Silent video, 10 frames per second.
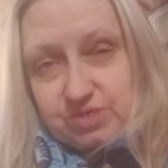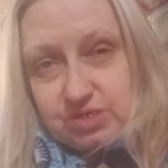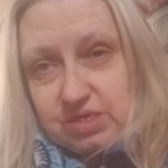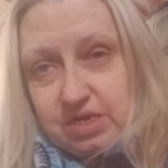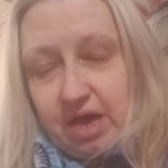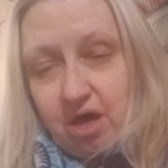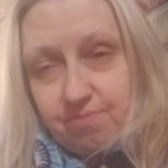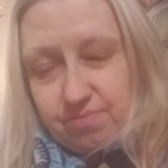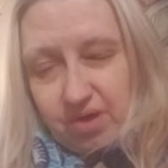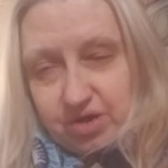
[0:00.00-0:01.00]
she needed help
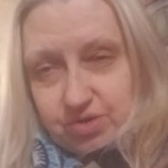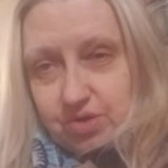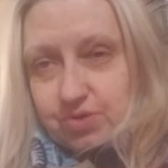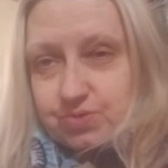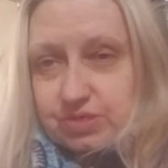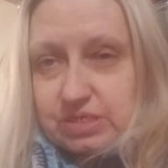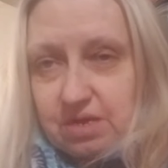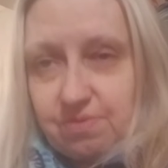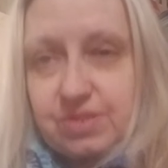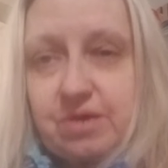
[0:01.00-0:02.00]
and bought her groceries and
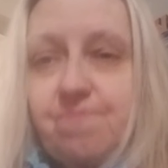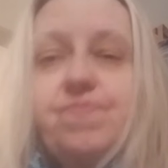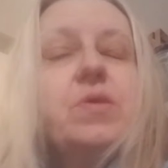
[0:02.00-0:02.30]
everything